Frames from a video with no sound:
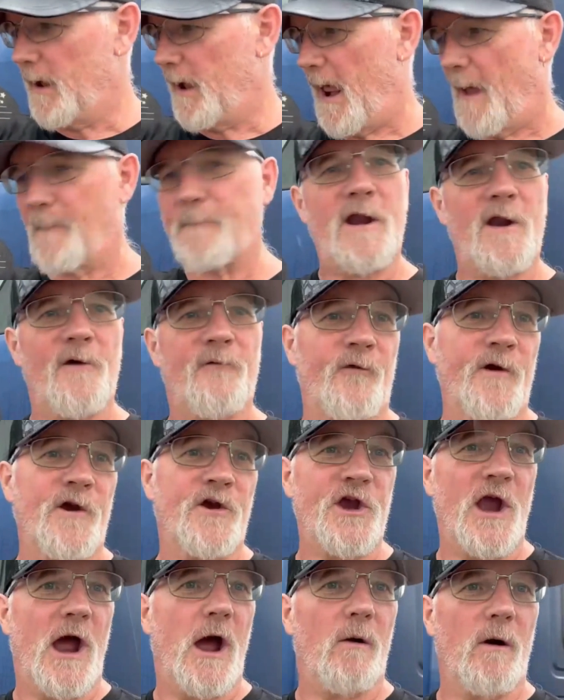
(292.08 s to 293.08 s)
I'm getting a free
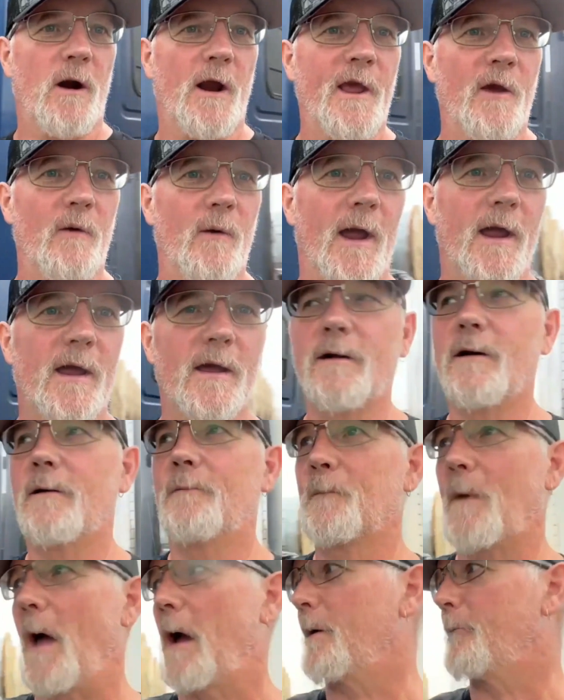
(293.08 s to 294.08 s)
shower anyway.
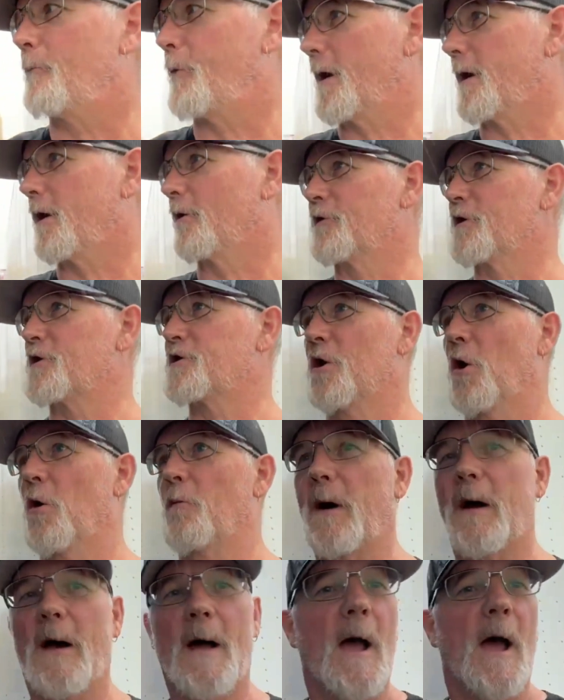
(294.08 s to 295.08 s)
I'm going to break out the soap.
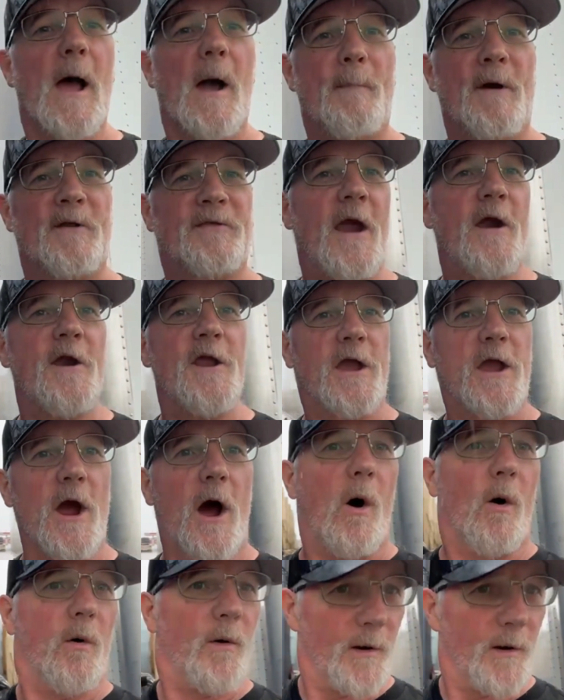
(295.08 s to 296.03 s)
But there you go.